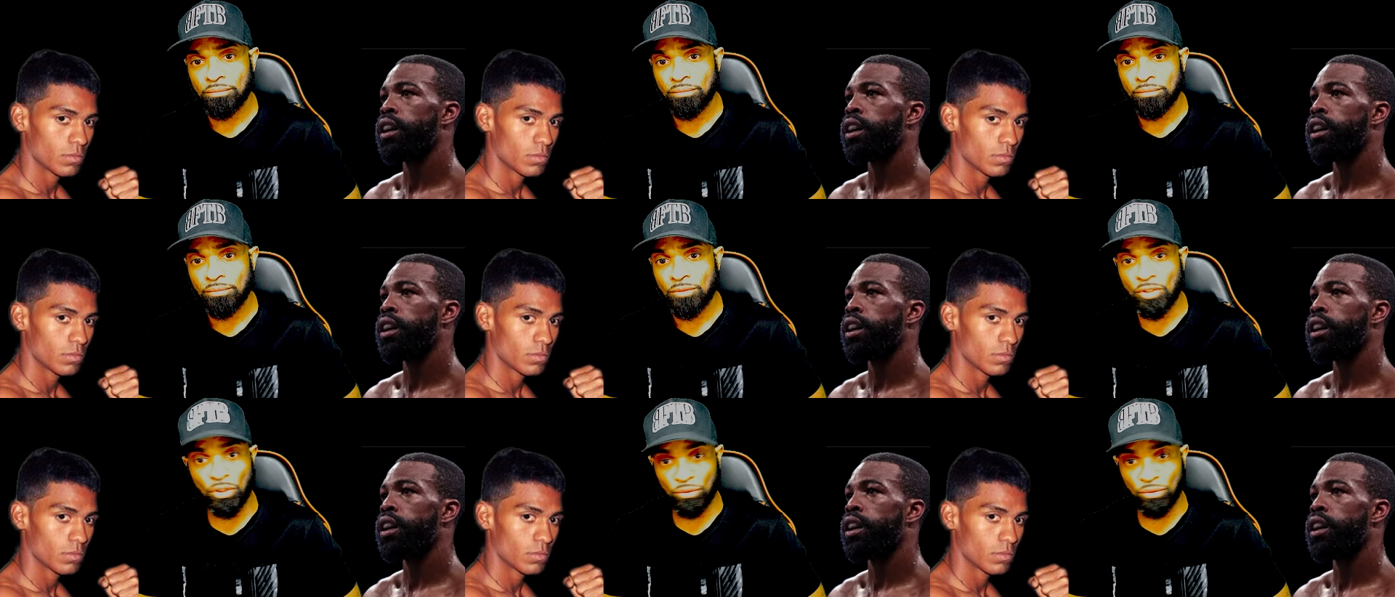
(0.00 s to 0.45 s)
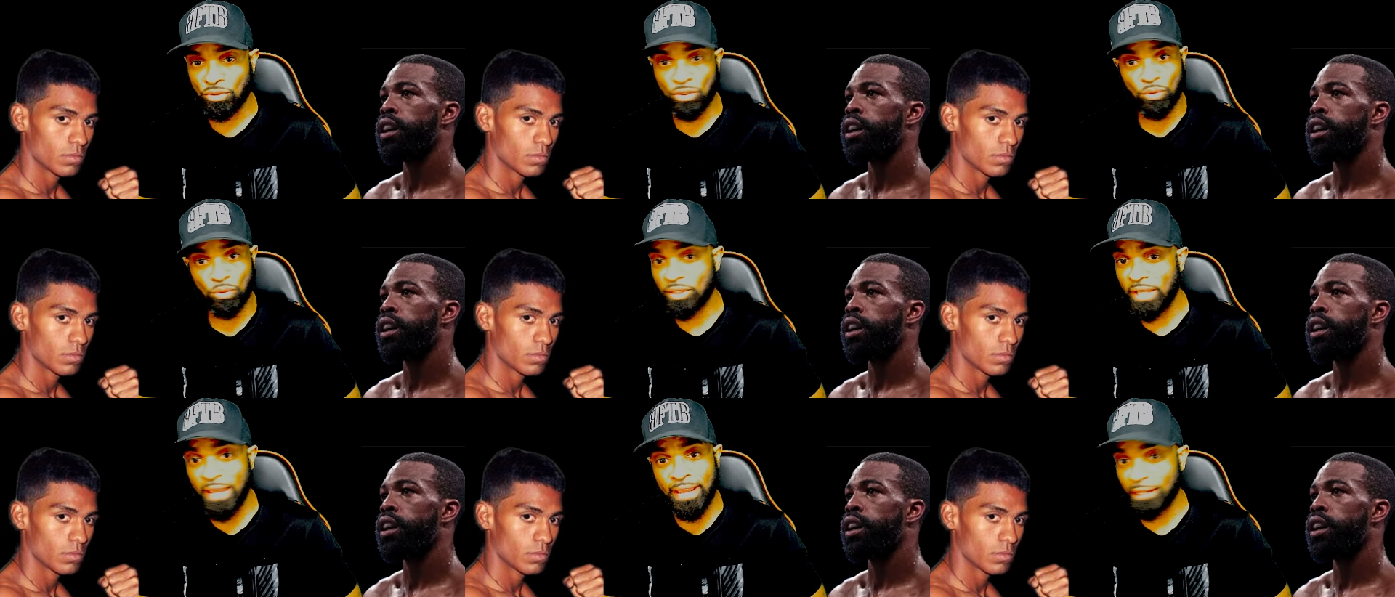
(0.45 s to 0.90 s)
Speaker 1: So, so
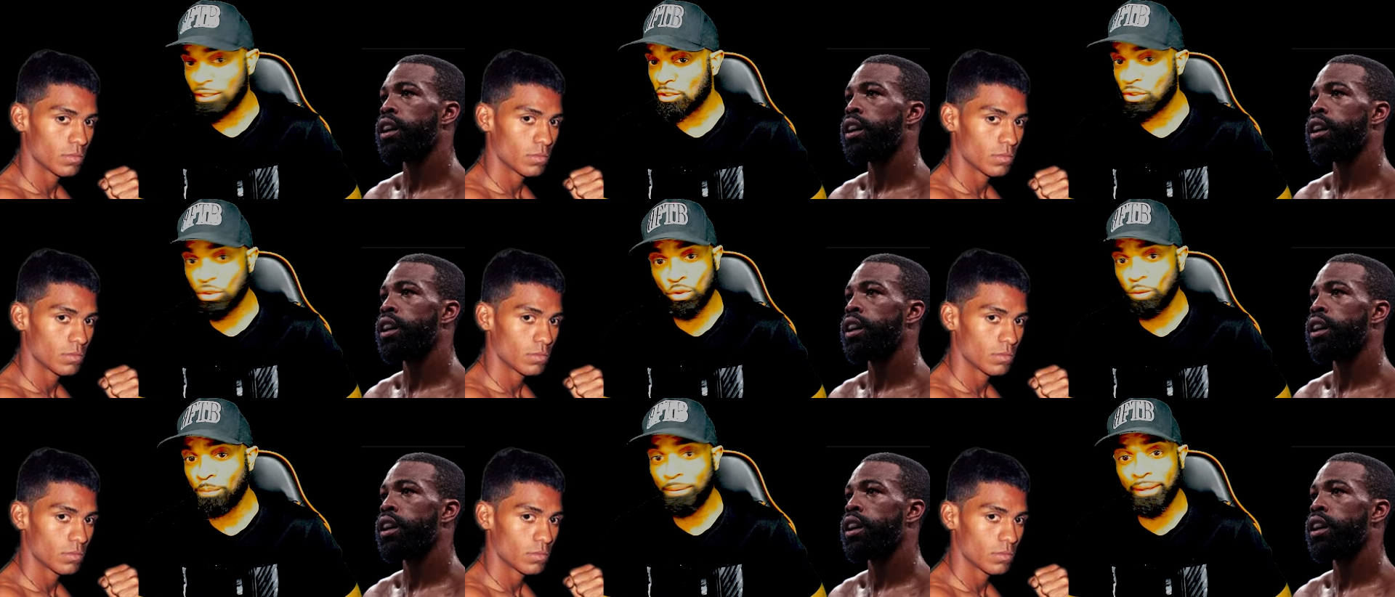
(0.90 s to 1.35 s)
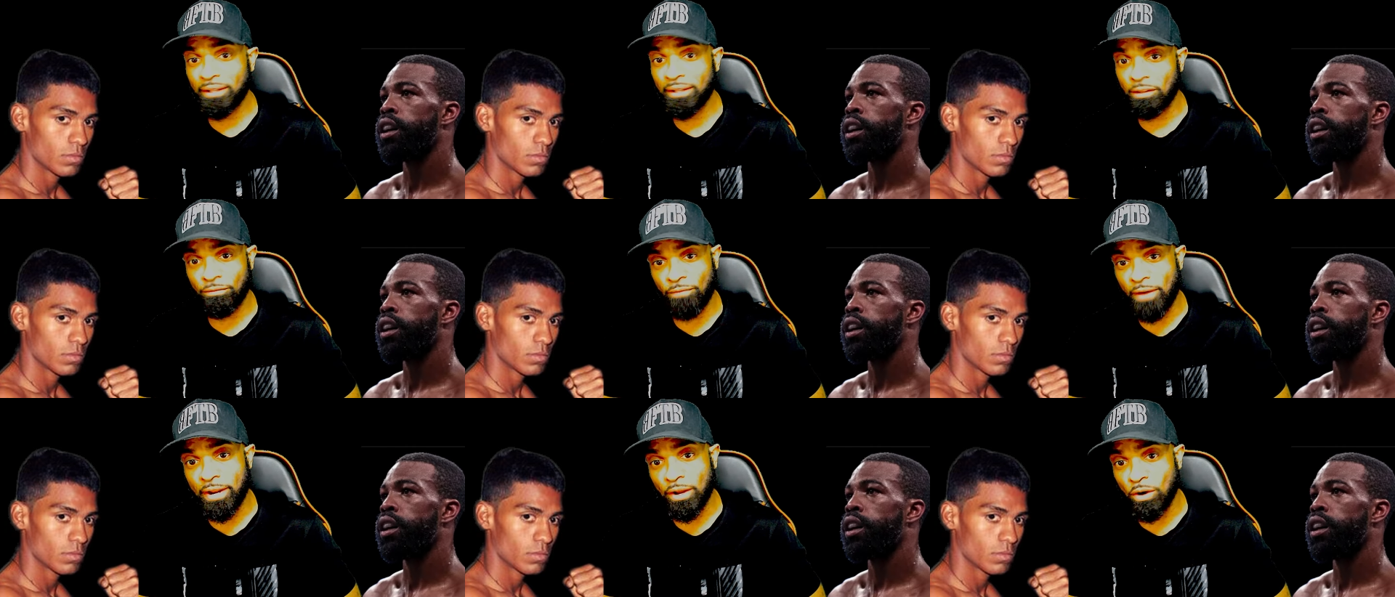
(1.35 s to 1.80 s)
Tank is too big to
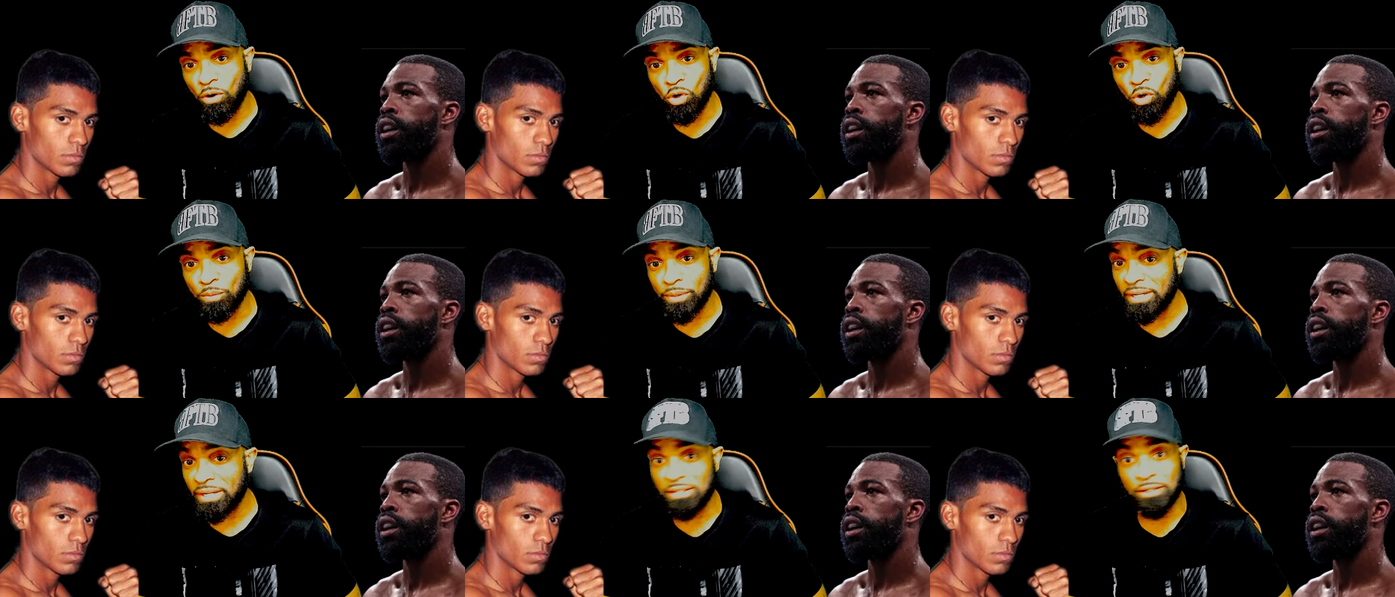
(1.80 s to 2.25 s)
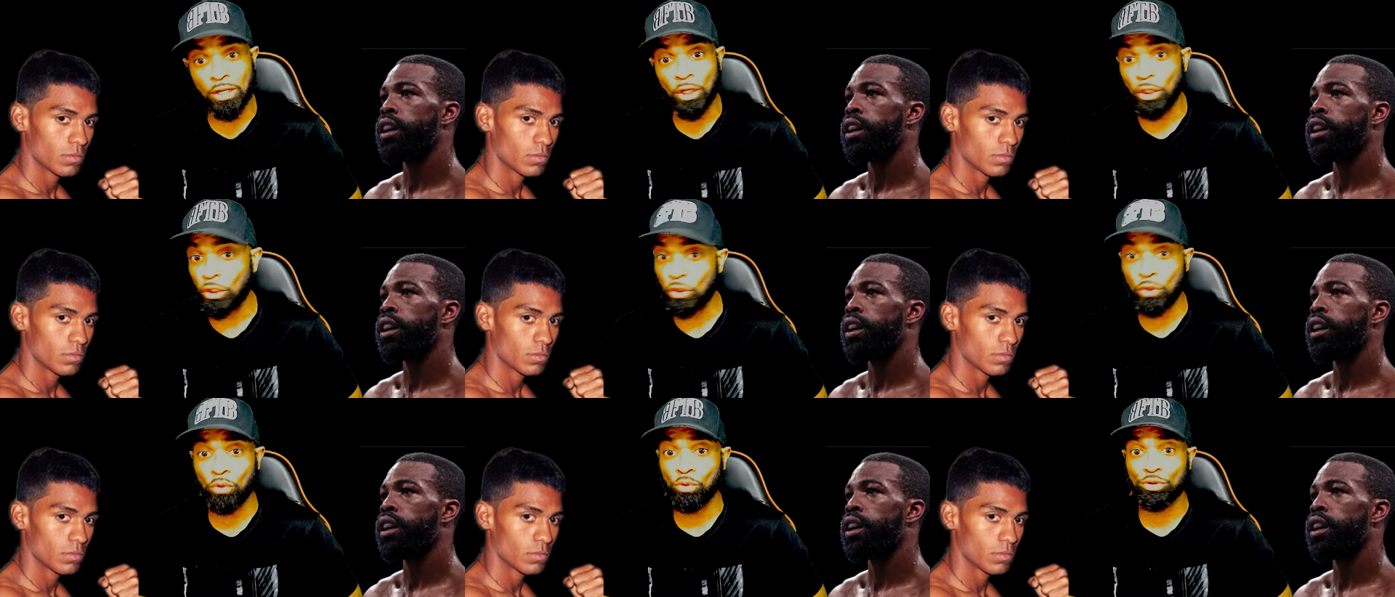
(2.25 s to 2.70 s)
fight at home. He's a
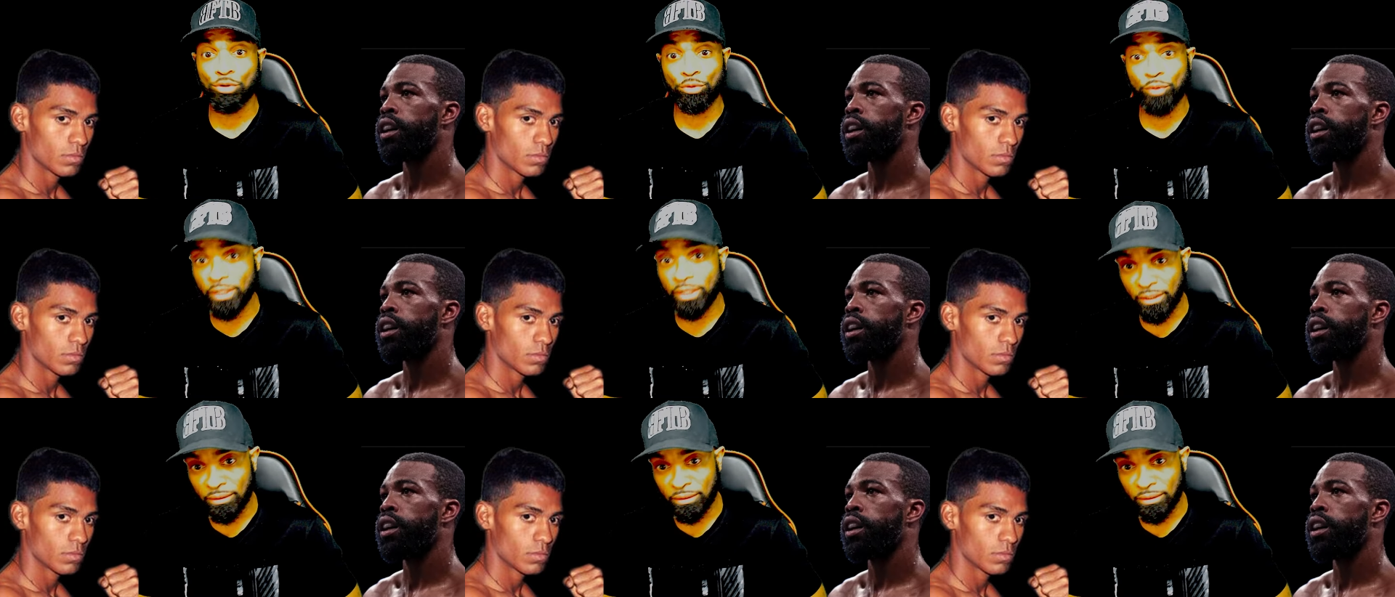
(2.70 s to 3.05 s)
huge arena.